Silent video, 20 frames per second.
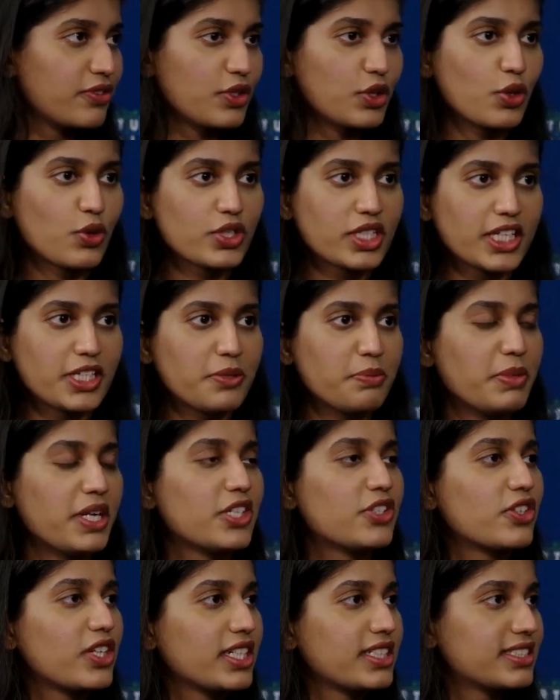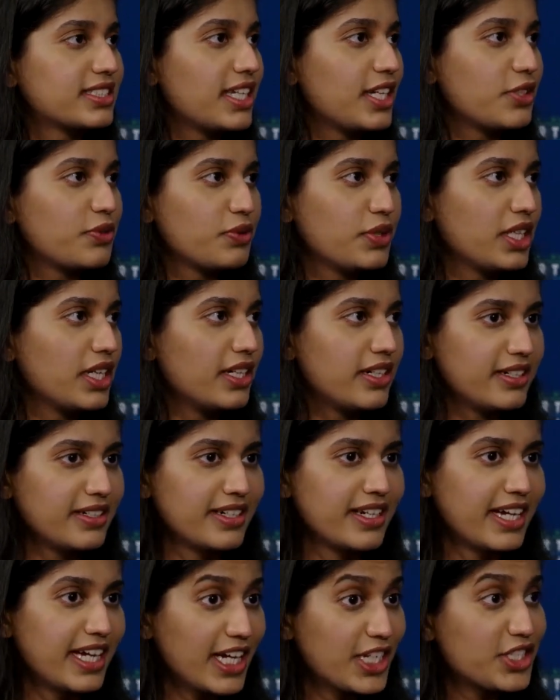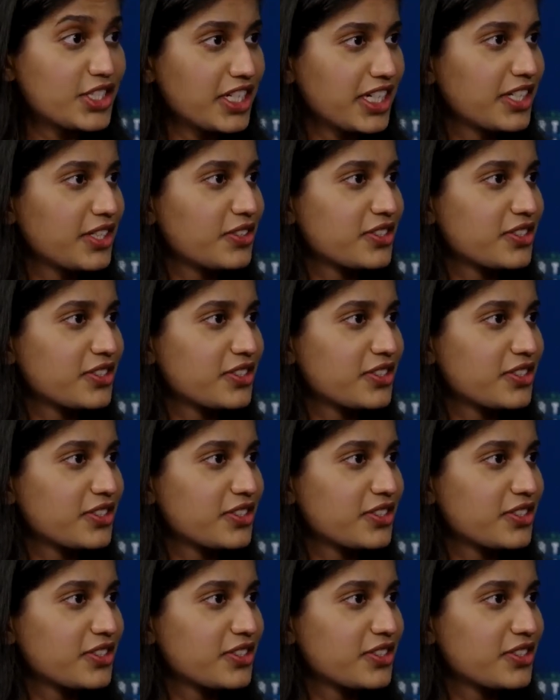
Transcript: Those are the metrics that we are itching to